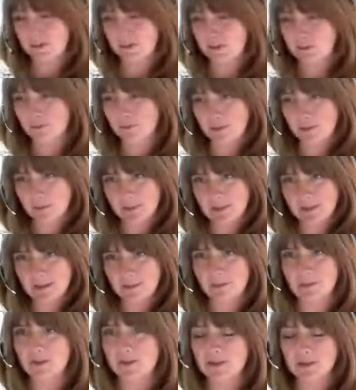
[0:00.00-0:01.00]
Rubin,
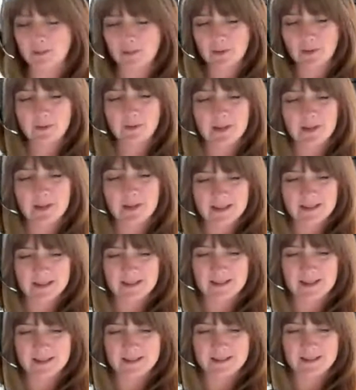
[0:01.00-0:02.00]
Principal of Land
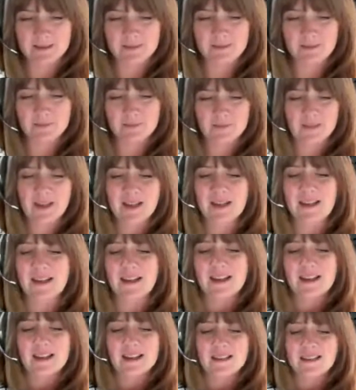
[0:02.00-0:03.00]
Collective.
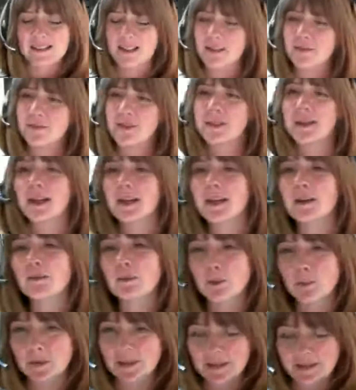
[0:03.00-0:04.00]
David A.
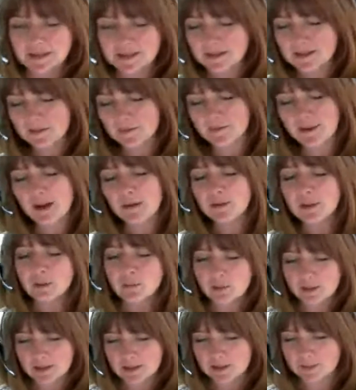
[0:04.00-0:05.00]
Rubin is the founding
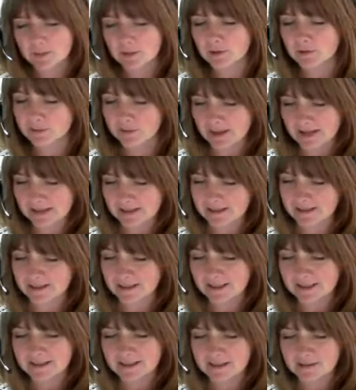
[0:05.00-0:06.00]
principal of Land
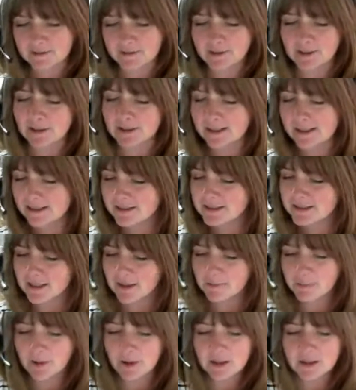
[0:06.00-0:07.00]
Collective, a
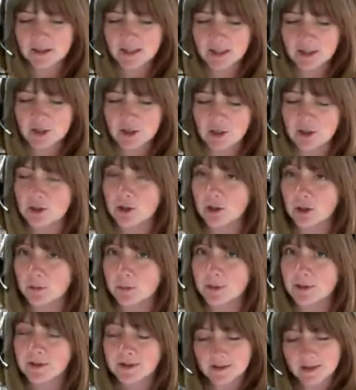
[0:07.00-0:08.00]
landscape architecture and
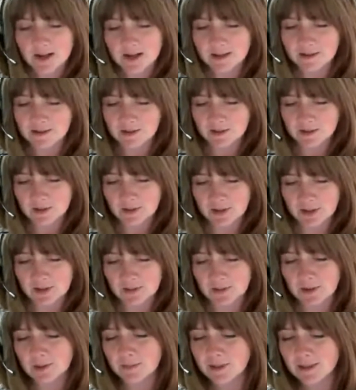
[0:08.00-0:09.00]
urban design studio
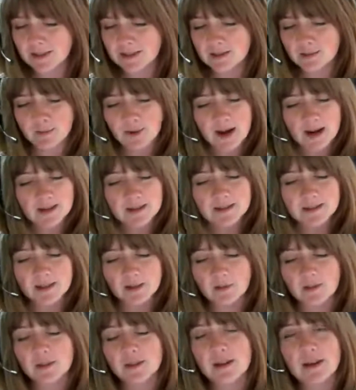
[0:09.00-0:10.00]
committed to practicing
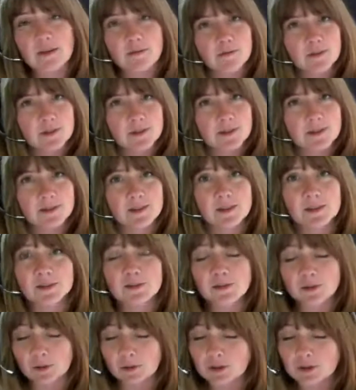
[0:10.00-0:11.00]
with an emphasis on
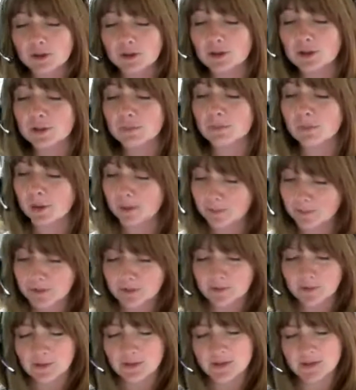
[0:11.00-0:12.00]
socially
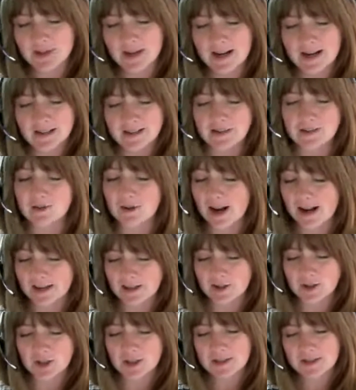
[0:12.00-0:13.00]
purposeful design
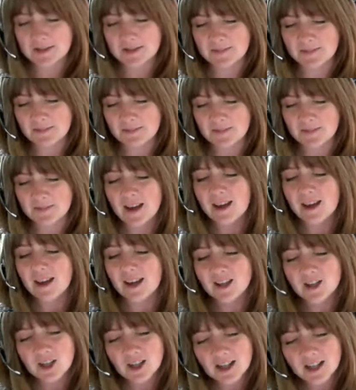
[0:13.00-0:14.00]
strategies.
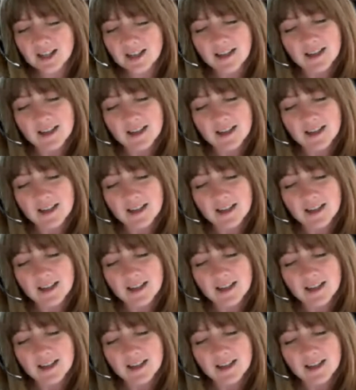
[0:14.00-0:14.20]
Educated at